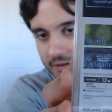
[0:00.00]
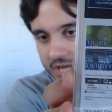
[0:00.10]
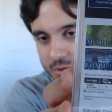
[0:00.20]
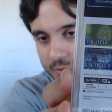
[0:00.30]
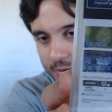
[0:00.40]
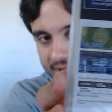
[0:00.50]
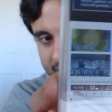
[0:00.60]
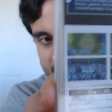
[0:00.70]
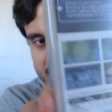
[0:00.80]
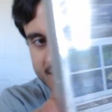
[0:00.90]
you're wondering what that
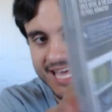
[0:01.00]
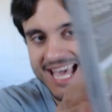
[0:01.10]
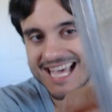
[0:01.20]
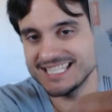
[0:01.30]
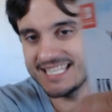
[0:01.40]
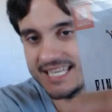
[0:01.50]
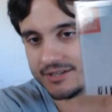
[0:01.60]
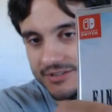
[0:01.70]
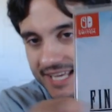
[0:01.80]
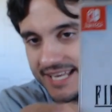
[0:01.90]
looks like.
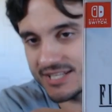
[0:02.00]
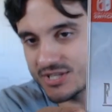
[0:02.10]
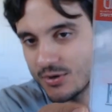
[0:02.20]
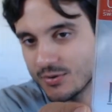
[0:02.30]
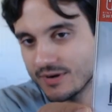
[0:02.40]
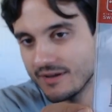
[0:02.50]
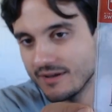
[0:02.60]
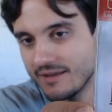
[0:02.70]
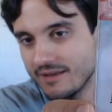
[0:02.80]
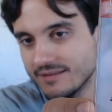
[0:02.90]
Sealed in its own,
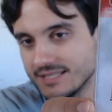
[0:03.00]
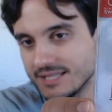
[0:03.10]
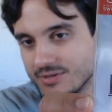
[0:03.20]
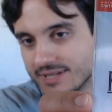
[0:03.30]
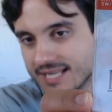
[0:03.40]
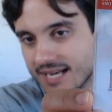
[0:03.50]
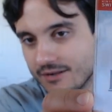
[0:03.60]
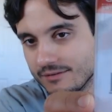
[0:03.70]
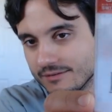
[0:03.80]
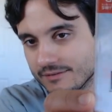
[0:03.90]
see, as you could
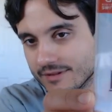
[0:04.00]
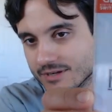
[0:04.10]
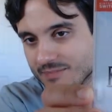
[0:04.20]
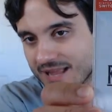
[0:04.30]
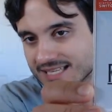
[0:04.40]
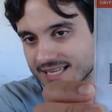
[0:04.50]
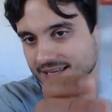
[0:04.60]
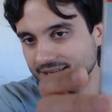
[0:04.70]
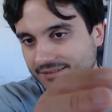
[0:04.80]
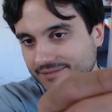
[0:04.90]
tell, there's plastic
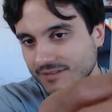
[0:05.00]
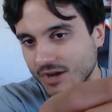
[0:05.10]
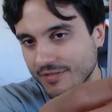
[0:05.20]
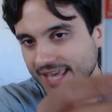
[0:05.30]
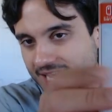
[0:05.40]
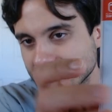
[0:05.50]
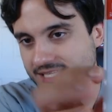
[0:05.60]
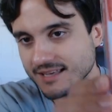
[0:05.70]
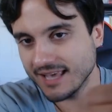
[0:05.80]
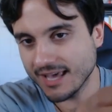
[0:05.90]
on the case,
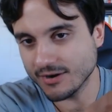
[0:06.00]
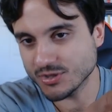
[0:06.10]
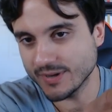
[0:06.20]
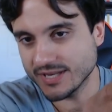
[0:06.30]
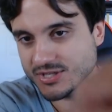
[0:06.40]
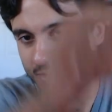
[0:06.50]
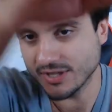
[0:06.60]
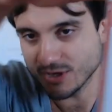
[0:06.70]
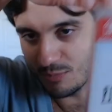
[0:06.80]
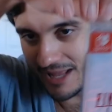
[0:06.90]
and also in its own
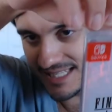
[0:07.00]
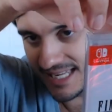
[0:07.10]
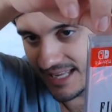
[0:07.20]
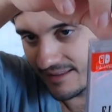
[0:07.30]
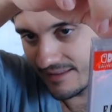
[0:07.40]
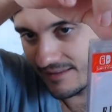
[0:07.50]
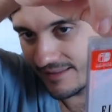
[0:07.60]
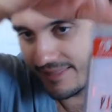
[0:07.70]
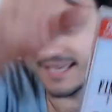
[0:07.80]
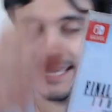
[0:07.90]
little plastic
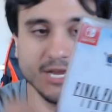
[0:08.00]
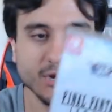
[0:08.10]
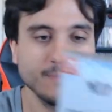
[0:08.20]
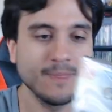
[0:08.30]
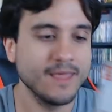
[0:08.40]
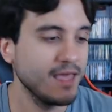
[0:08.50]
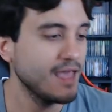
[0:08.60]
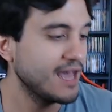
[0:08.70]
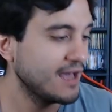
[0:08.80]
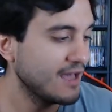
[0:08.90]
thing here.
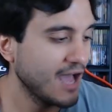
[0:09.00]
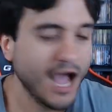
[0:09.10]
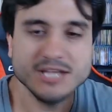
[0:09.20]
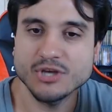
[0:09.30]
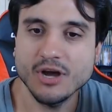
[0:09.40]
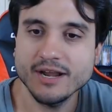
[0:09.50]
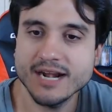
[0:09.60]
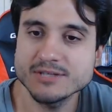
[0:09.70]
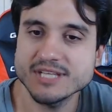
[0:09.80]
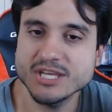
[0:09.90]
I saw it and I
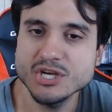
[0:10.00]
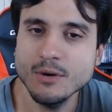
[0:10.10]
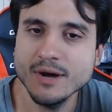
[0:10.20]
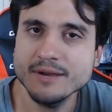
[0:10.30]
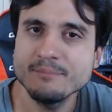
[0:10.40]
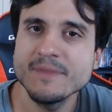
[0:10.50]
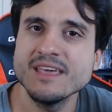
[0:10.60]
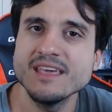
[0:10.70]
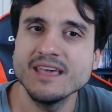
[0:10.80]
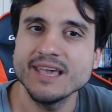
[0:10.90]
was like, you know what?
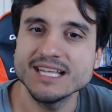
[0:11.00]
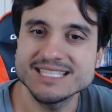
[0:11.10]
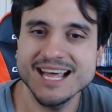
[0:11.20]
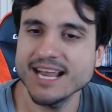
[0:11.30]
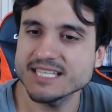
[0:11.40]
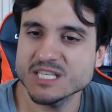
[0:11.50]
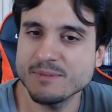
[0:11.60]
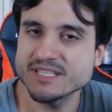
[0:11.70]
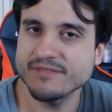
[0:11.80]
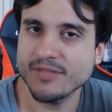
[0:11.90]
It's not as
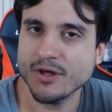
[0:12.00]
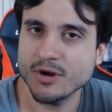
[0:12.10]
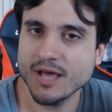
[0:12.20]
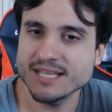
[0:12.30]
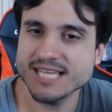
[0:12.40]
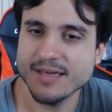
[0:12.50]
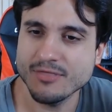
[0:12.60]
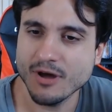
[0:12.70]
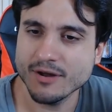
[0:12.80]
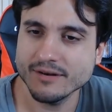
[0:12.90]
expensive as I
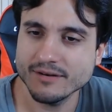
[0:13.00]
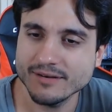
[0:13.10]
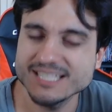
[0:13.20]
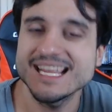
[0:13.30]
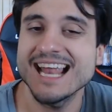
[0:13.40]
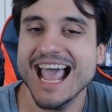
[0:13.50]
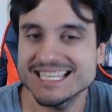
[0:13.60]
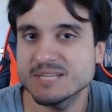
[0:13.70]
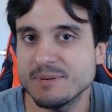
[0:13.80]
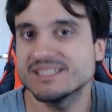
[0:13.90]
thought. It's not as
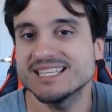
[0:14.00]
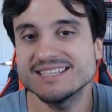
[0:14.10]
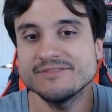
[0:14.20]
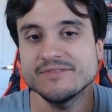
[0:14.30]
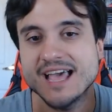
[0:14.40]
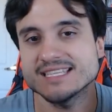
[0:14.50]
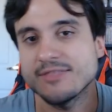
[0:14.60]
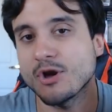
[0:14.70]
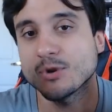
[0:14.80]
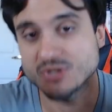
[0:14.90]
expensive as I
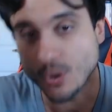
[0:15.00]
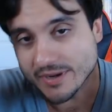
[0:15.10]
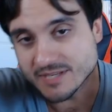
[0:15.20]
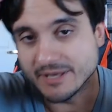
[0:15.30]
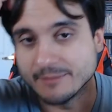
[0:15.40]
thought it was going to be.